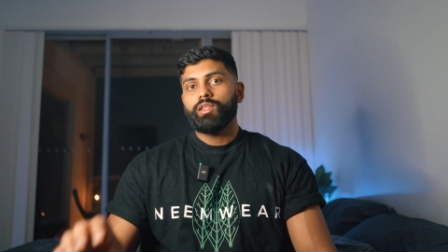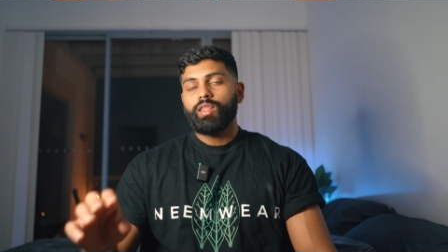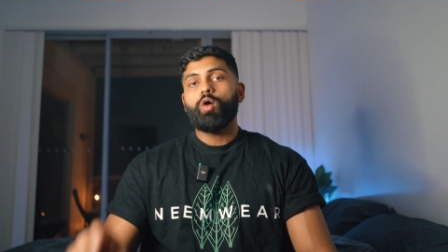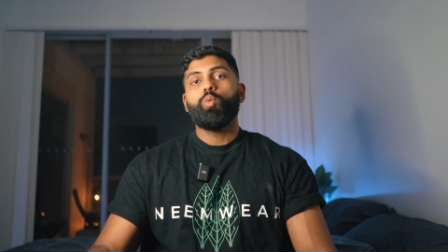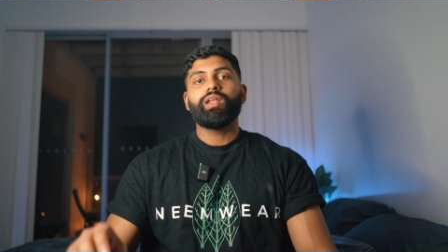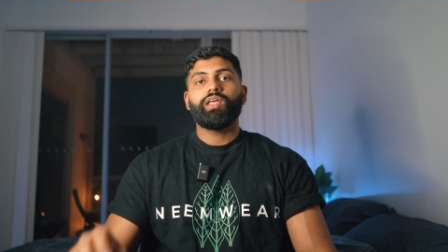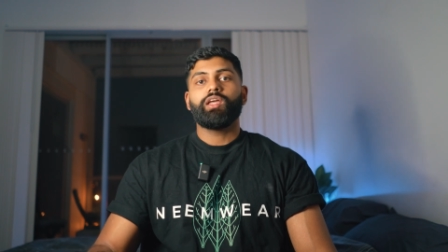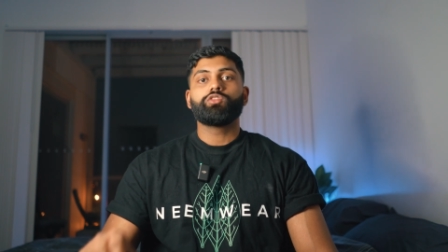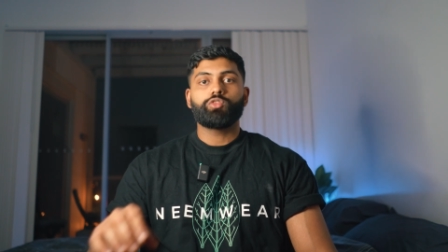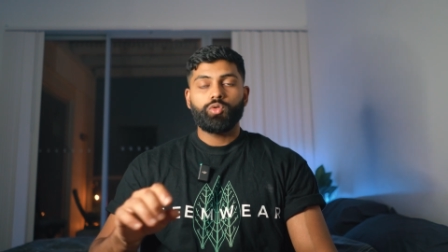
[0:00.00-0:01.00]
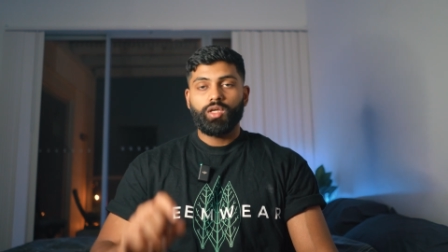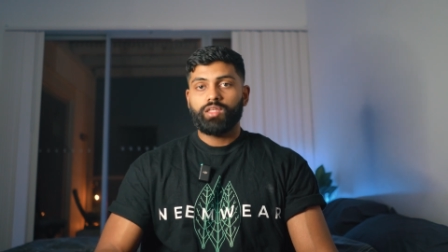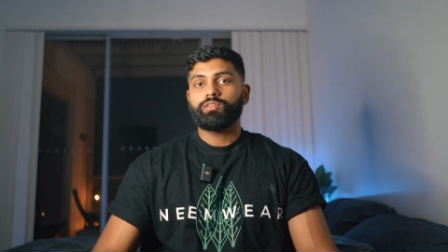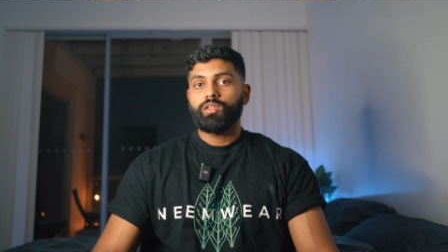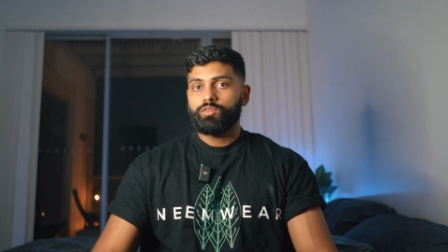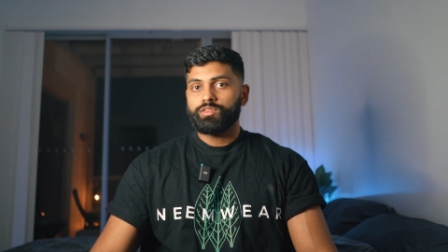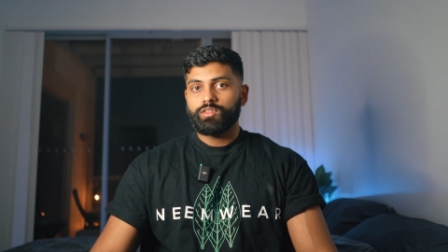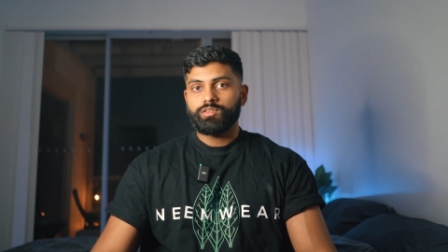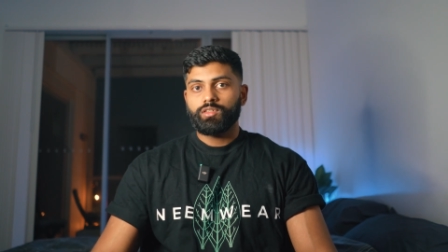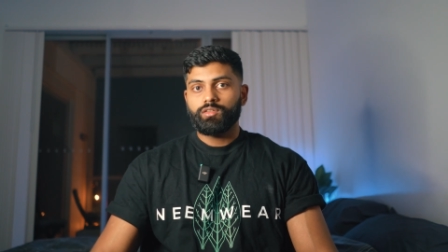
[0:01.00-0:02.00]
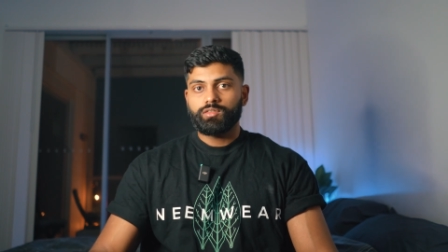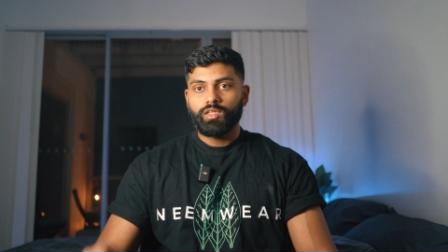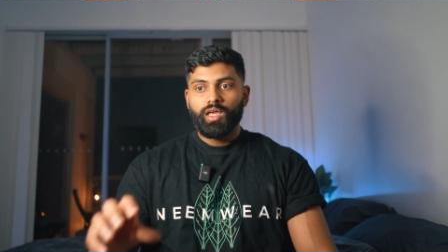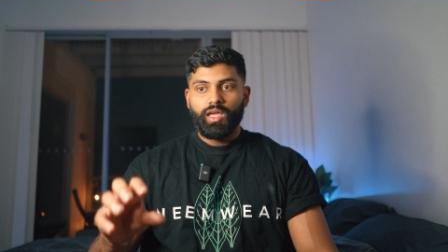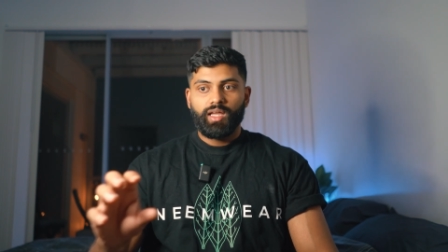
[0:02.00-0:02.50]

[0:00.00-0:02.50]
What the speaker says: that went into insulin resistance